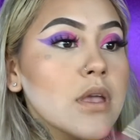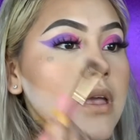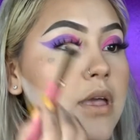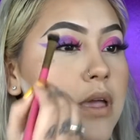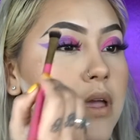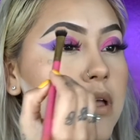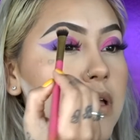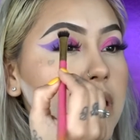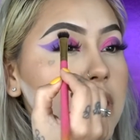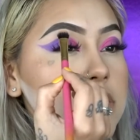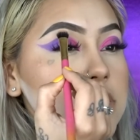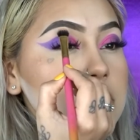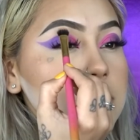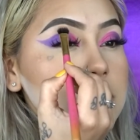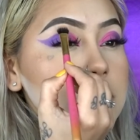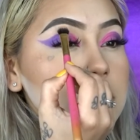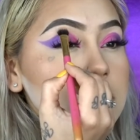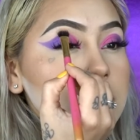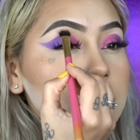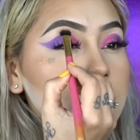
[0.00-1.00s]
and I'm
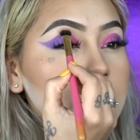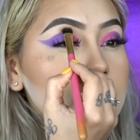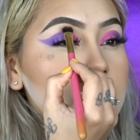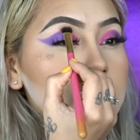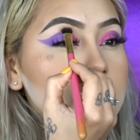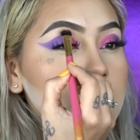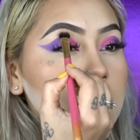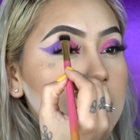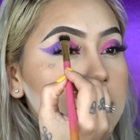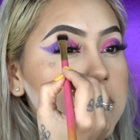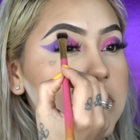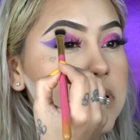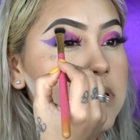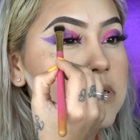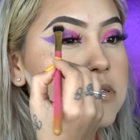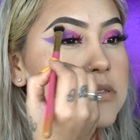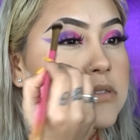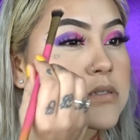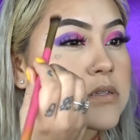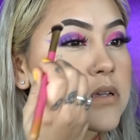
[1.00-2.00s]
gonna go ahead and pop
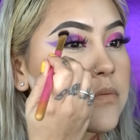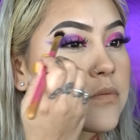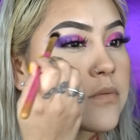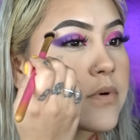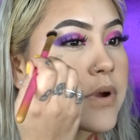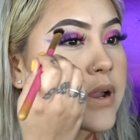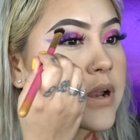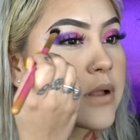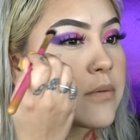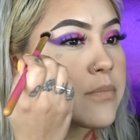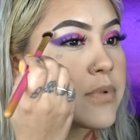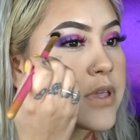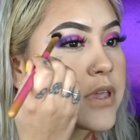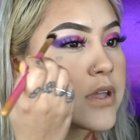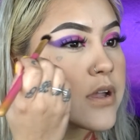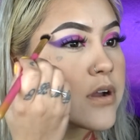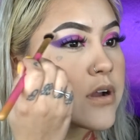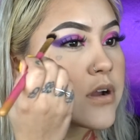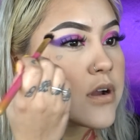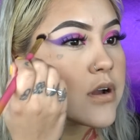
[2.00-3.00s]
this right up
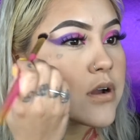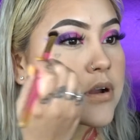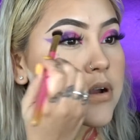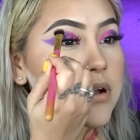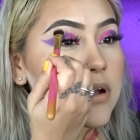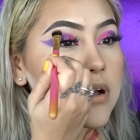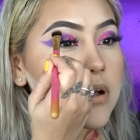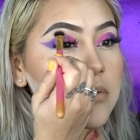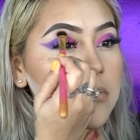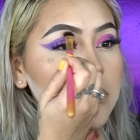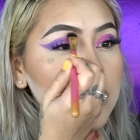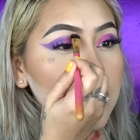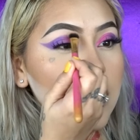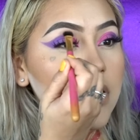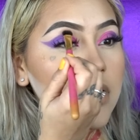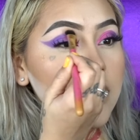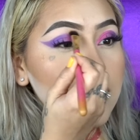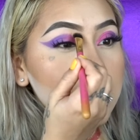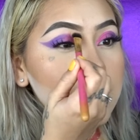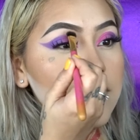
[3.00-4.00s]
here
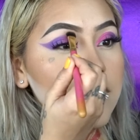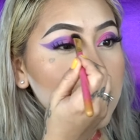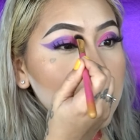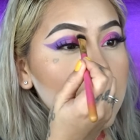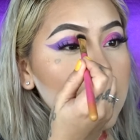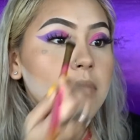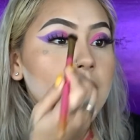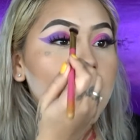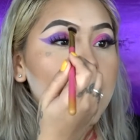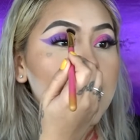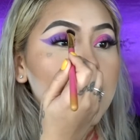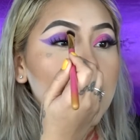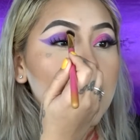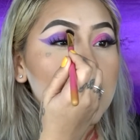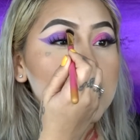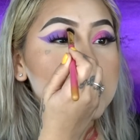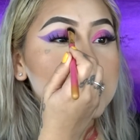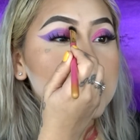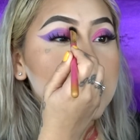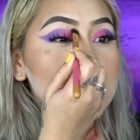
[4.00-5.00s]
above my
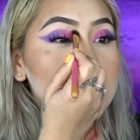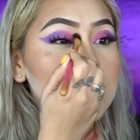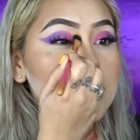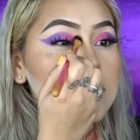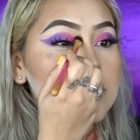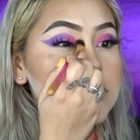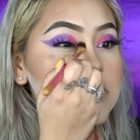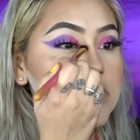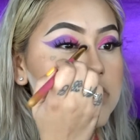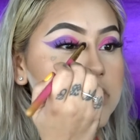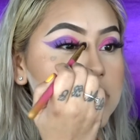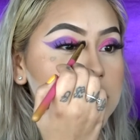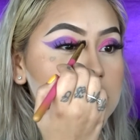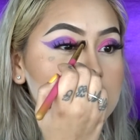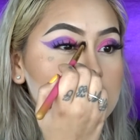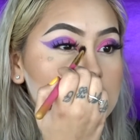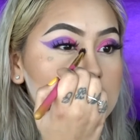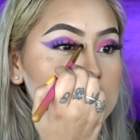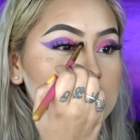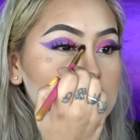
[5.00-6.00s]
eyeshadow,
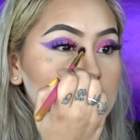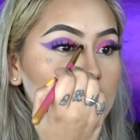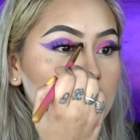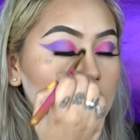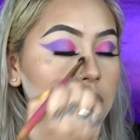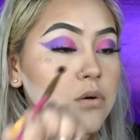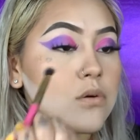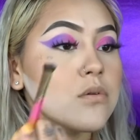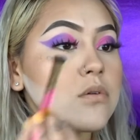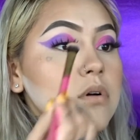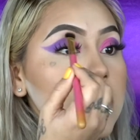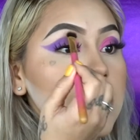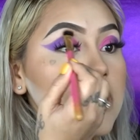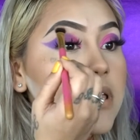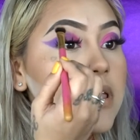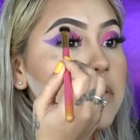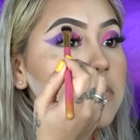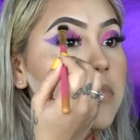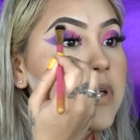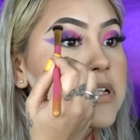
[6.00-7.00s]
just so it
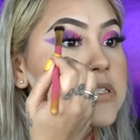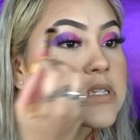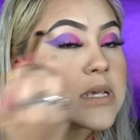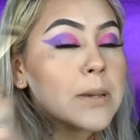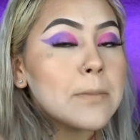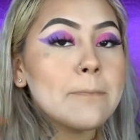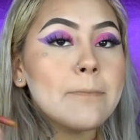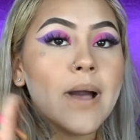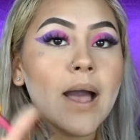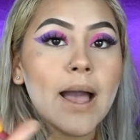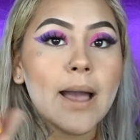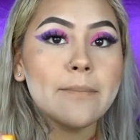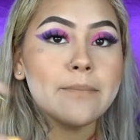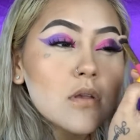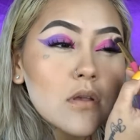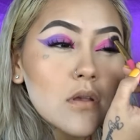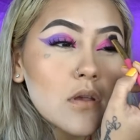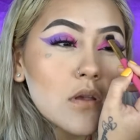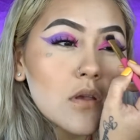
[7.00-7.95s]
like makes it pop.